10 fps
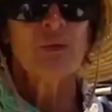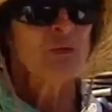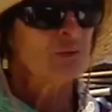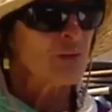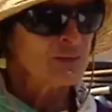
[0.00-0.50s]

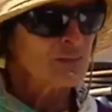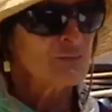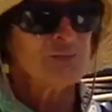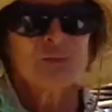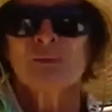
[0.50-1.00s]
There are lots
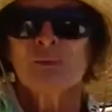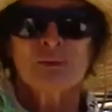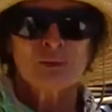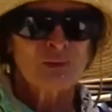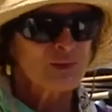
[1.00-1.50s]
of deer,
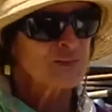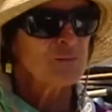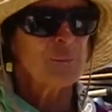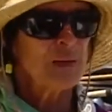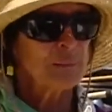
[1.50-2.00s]
there are lots
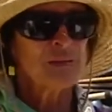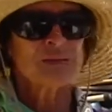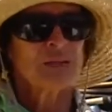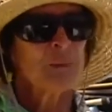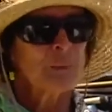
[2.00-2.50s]
of
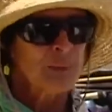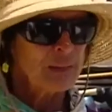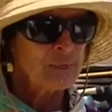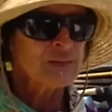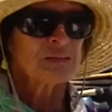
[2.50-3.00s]
babies, and the
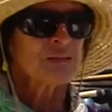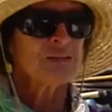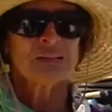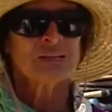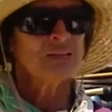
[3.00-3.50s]
babies
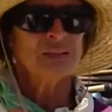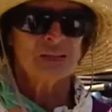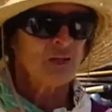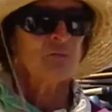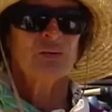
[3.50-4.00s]
tend to
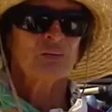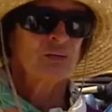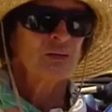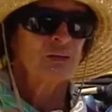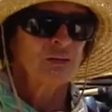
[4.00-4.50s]
eat
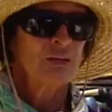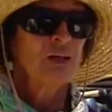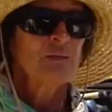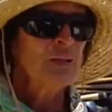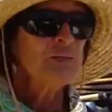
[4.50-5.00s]
everything,
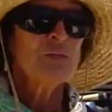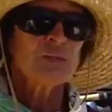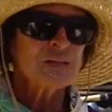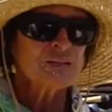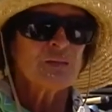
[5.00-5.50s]

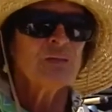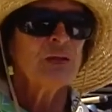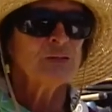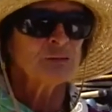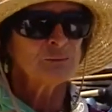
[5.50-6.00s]
even things that
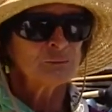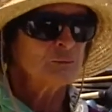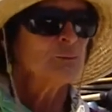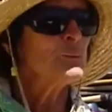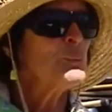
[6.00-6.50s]
they don't
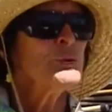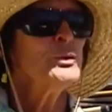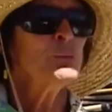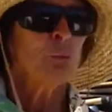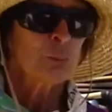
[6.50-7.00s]

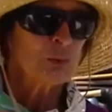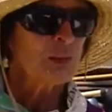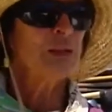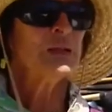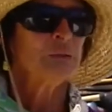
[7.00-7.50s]
wouldn't
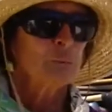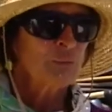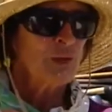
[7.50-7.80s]
normally eat.